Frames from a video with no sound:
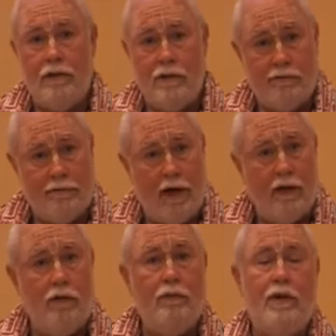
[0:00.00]
You just
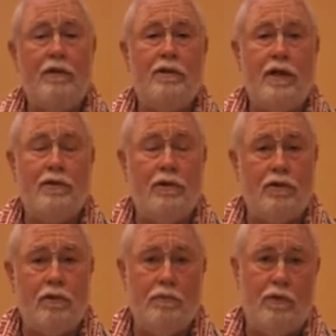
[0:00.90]
follow what it says in
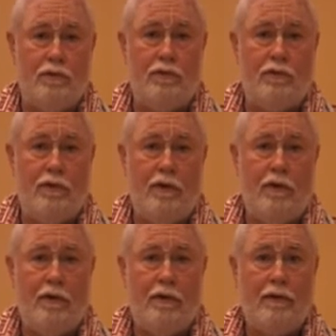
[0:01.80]
the scriptures.
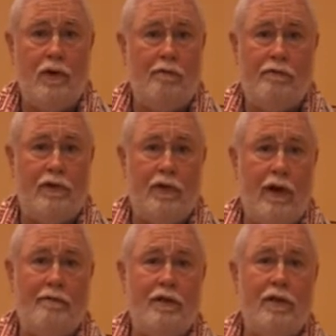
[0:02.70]
You
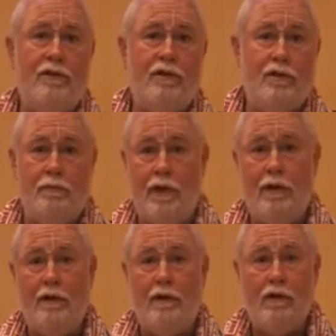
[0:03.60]
don't have to listen to
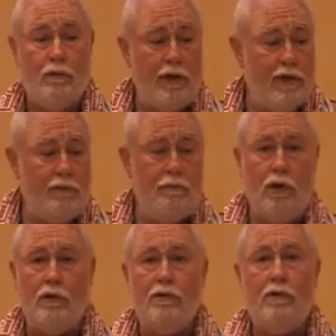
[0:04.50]
me. Read the
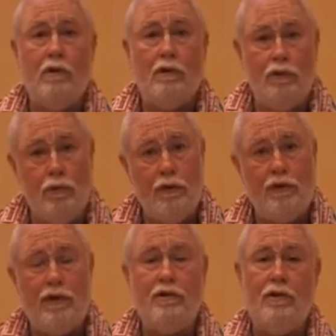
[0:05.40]
books. Do
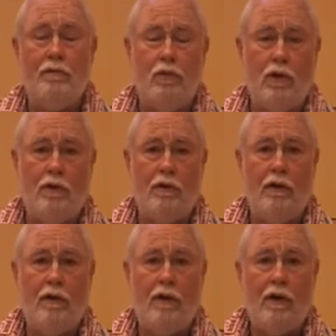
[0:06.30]
what it says in the book.
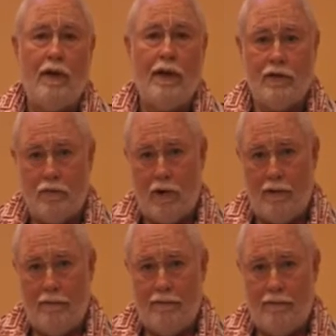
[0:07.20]
And guess
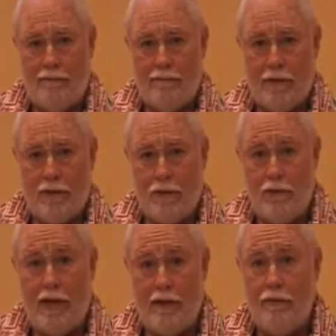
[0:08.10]
what?
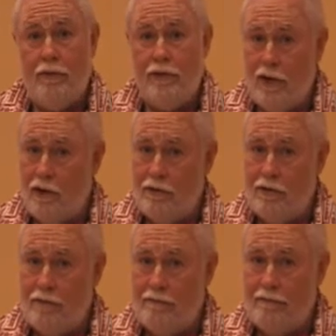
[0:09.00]
You will get the
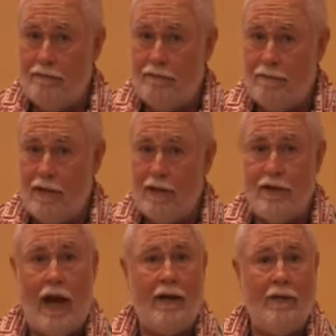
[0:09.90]
results
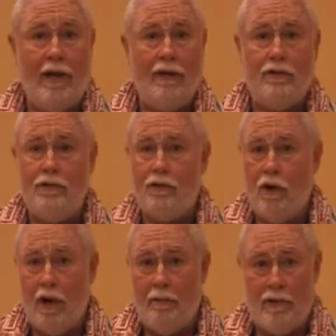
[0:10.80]
exactly as
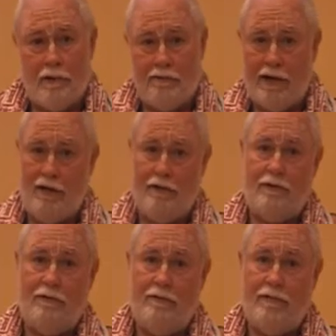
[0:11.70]
described in the
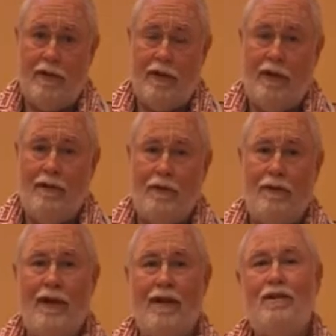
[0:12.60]
Vedas.
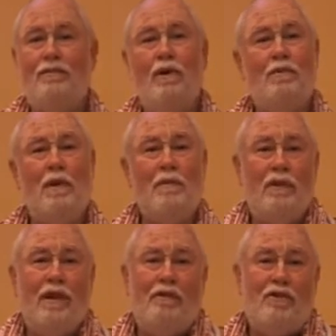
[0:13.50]
The thing is, most
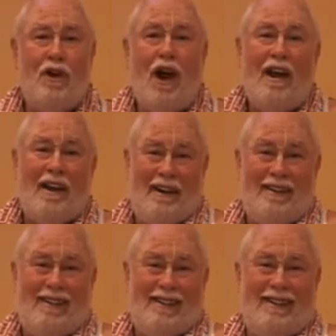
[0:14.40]
people never try it.